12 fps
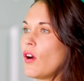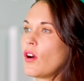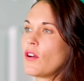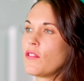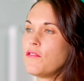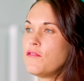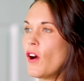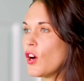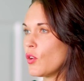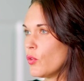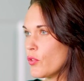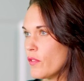are
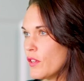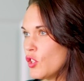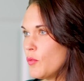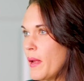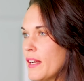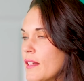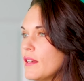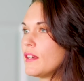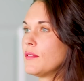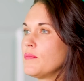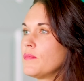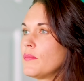far older than humanity